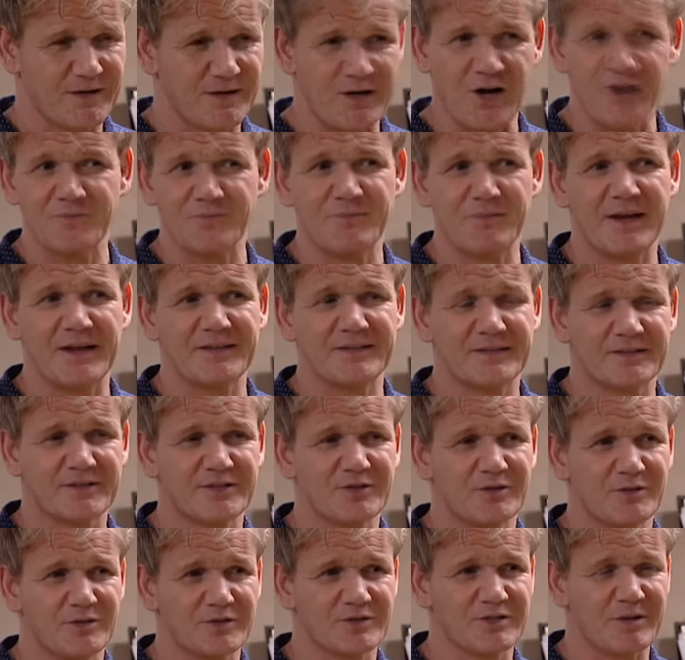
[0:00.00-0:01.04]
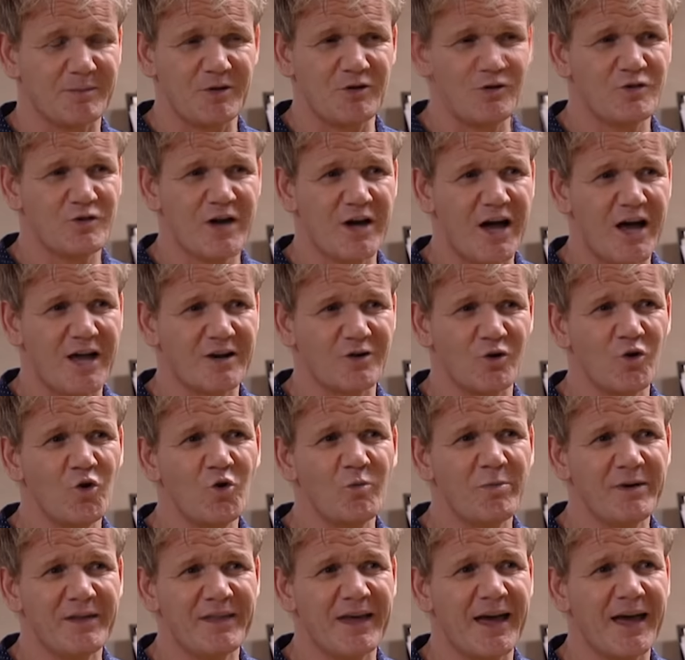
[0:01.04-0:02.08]
God made the sauce. I mean, you can't
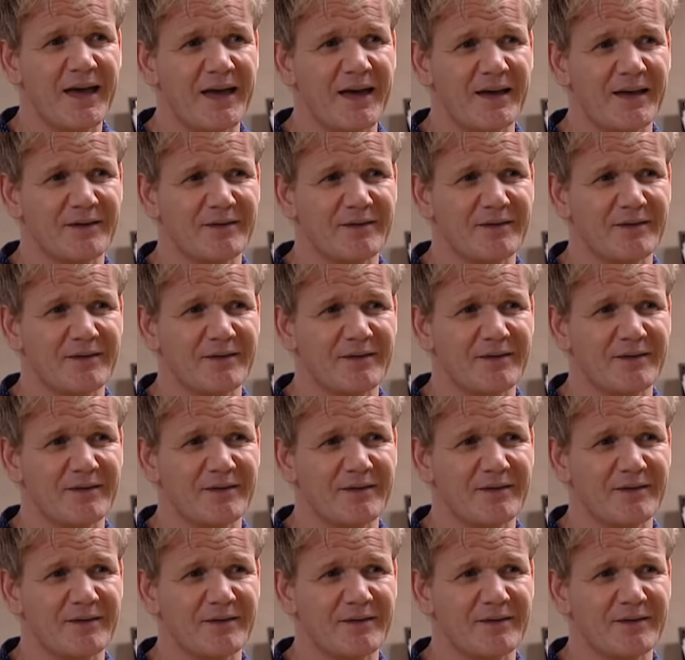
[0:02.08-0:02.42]
all be there.